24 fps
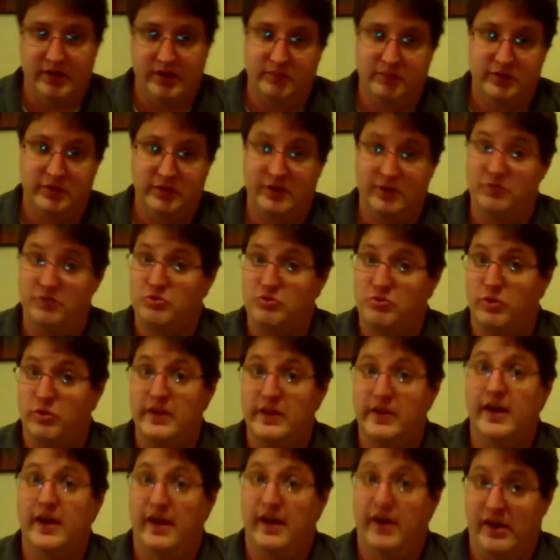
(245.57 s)
I'm gonna
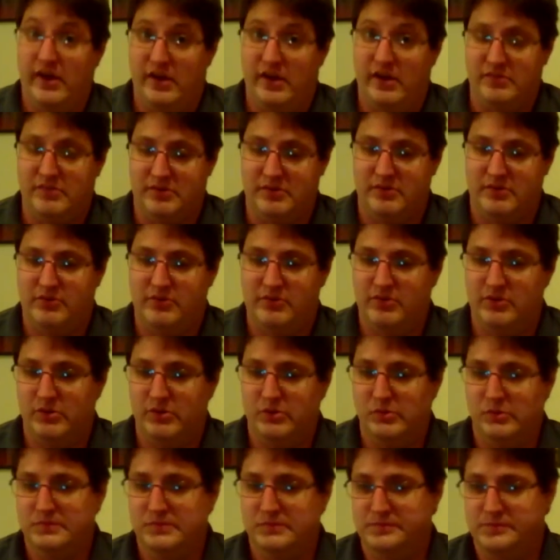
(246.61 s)
enjoy the heck out of it.
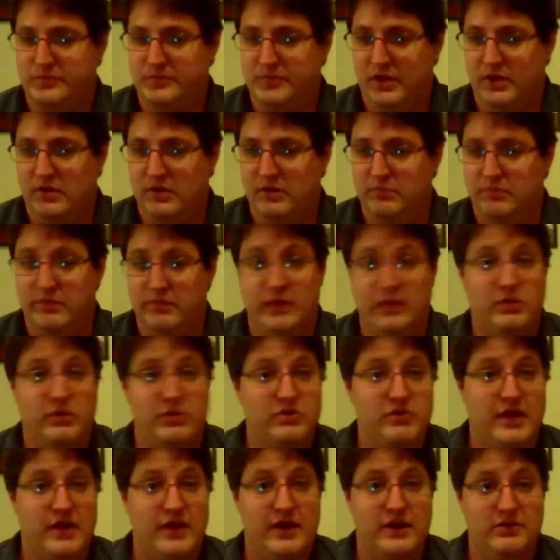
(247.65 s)
So um,
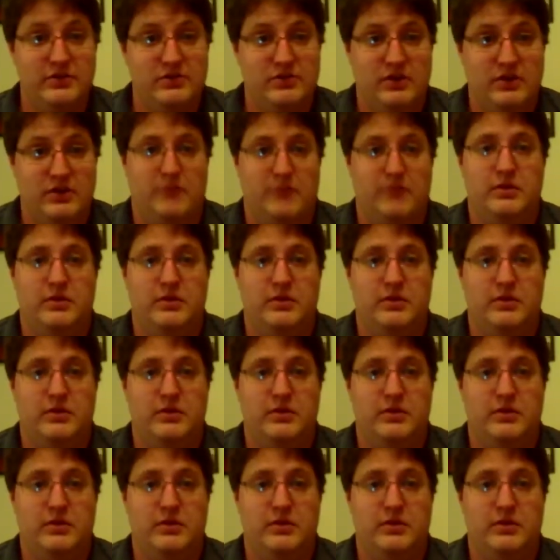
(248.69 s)
anyways, guys,